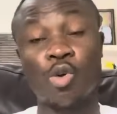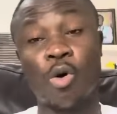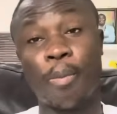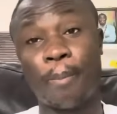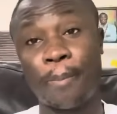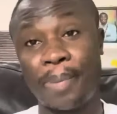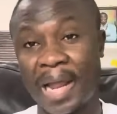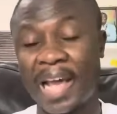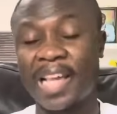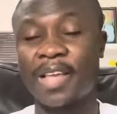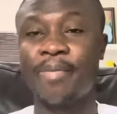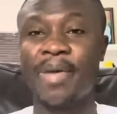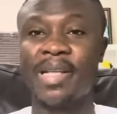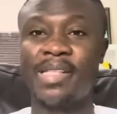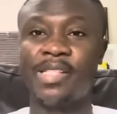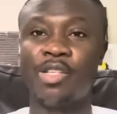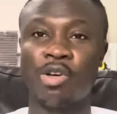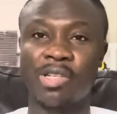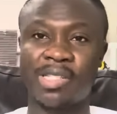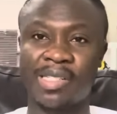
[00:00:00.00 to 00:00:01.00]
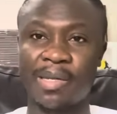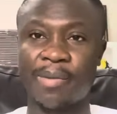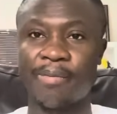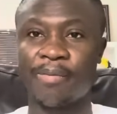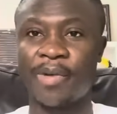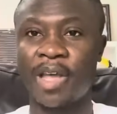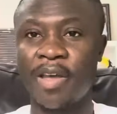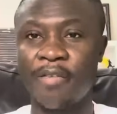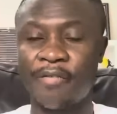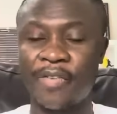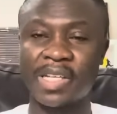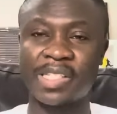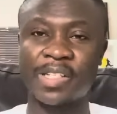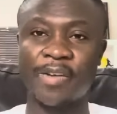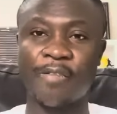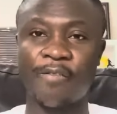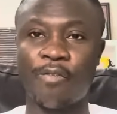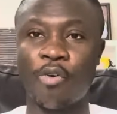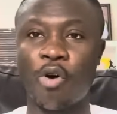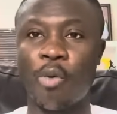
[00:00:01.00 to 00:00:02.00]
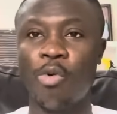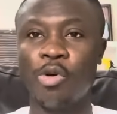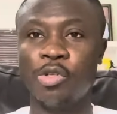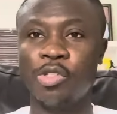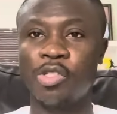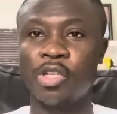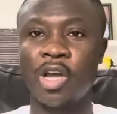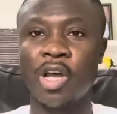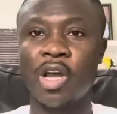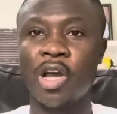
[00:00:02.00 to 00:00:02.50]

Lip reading: or Black Meteors team, first and foremost,